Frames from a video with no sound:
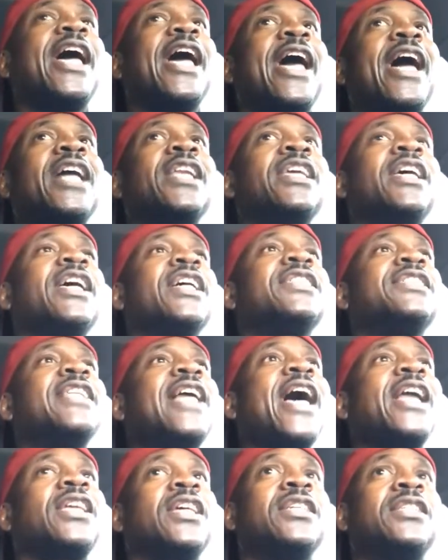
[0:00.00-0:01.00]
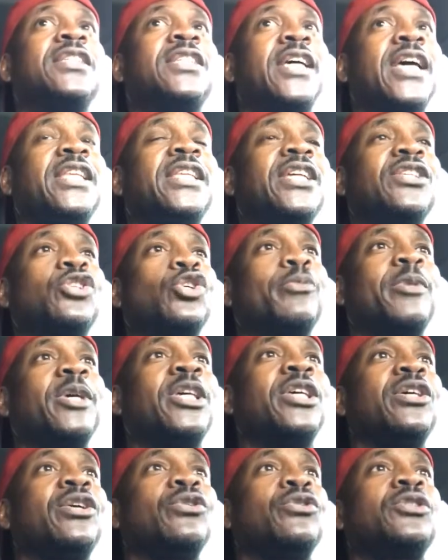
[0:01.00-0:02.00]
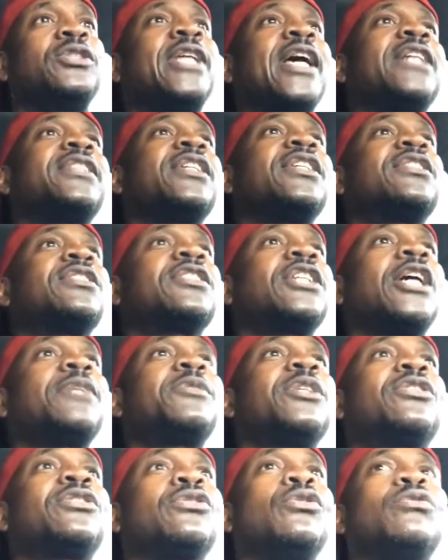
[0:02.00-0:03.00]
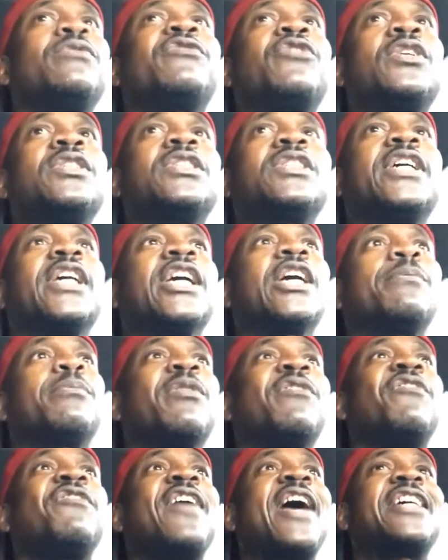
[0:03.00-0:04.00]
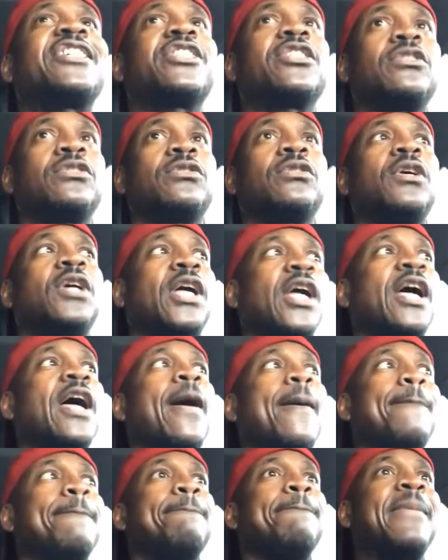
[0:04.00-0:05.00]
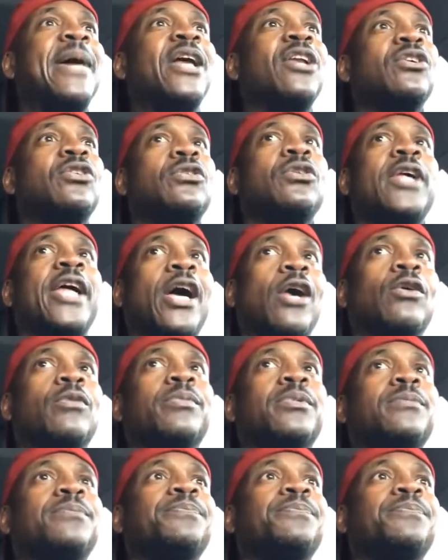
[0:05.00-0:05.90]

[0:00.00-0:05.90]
and is not intended to be used as a substitute for seeking professional medical help.